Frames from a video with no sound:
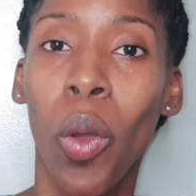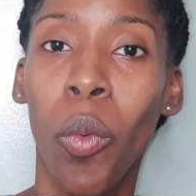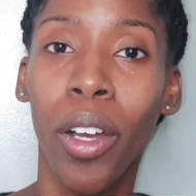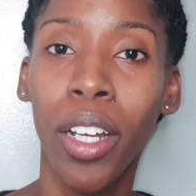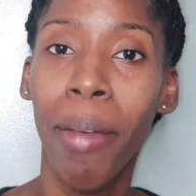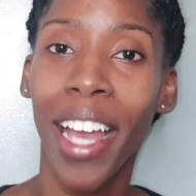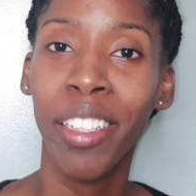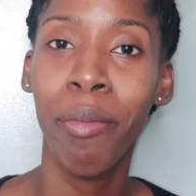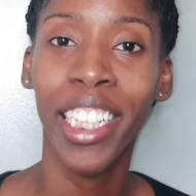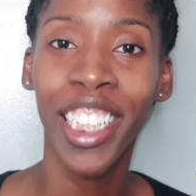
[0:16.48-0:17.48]
Welcome back
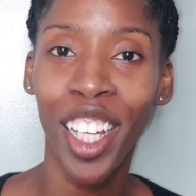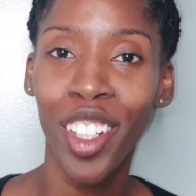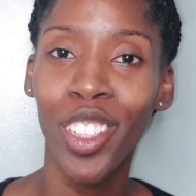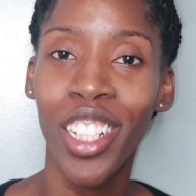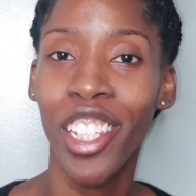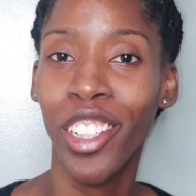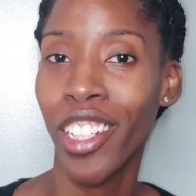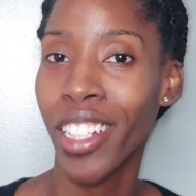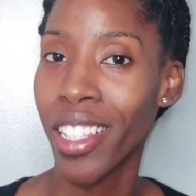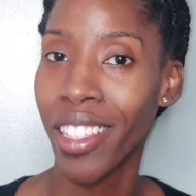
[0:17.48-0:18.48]
to my channel. It's your girl
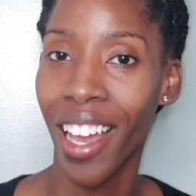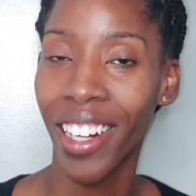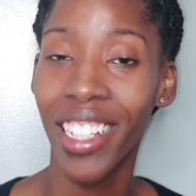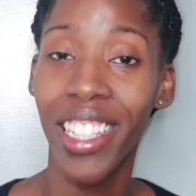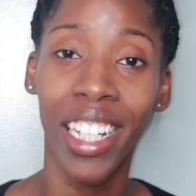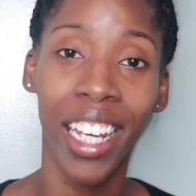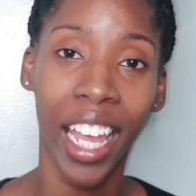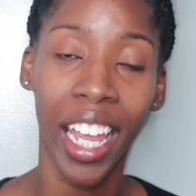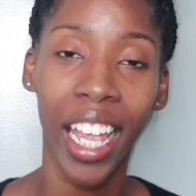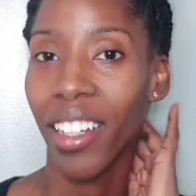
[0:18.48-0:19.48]
Just Naughty, and
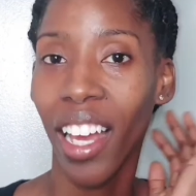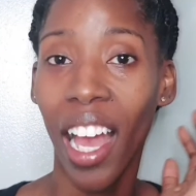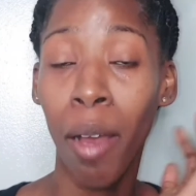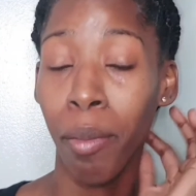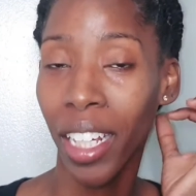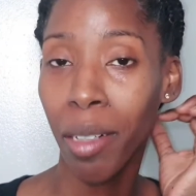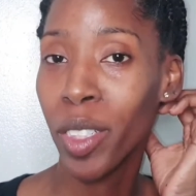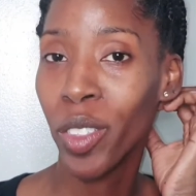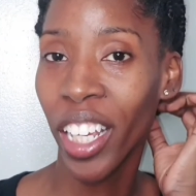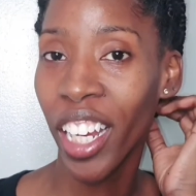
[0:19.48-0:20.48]
today I'm not gonna be
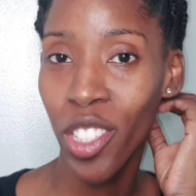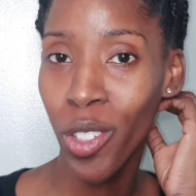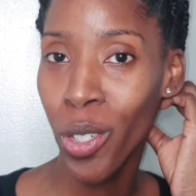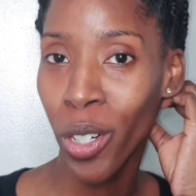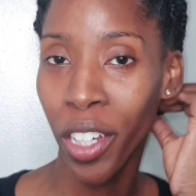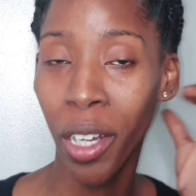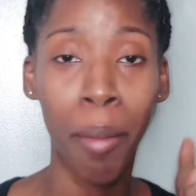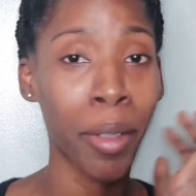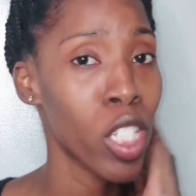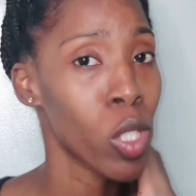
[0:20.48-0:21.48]
doing a hair tutorial.
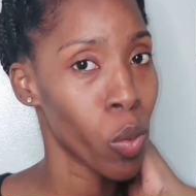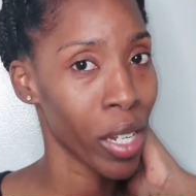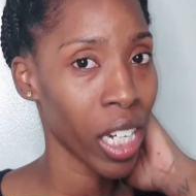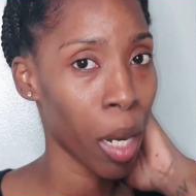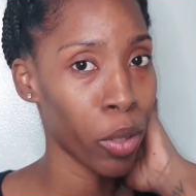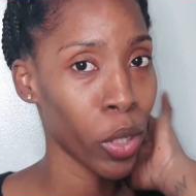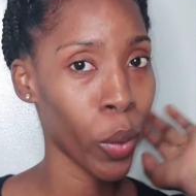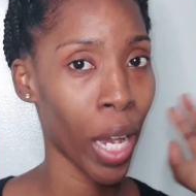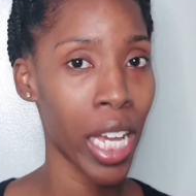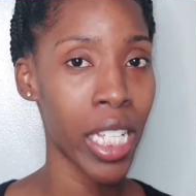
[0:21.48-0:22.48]
I'm gonna switch it up on you
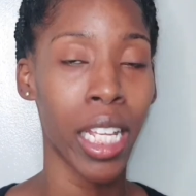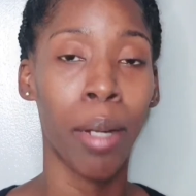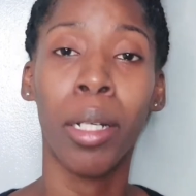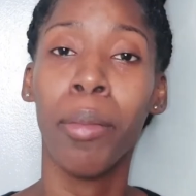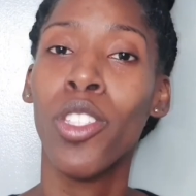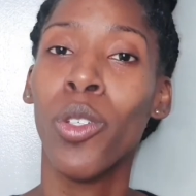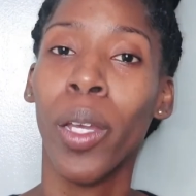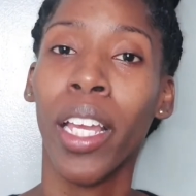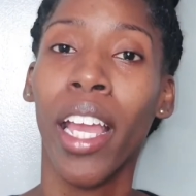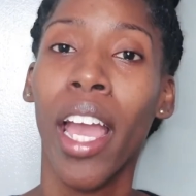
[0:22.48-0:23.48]
guys, and I'm gonna be
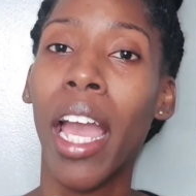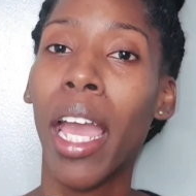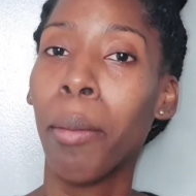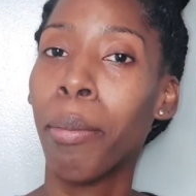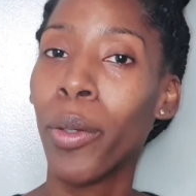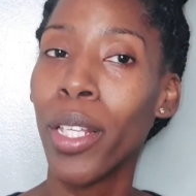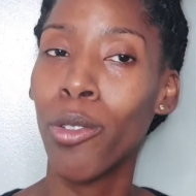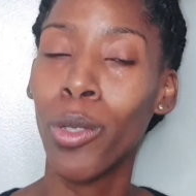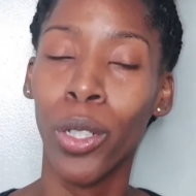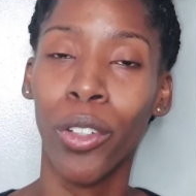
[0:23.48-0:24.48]
doing a beauty
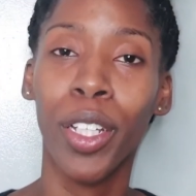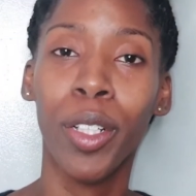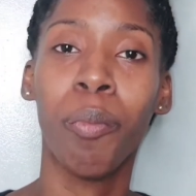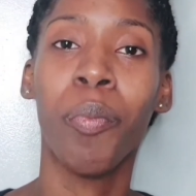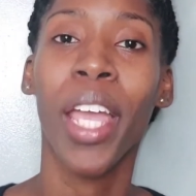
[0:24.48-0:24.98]
tutorial.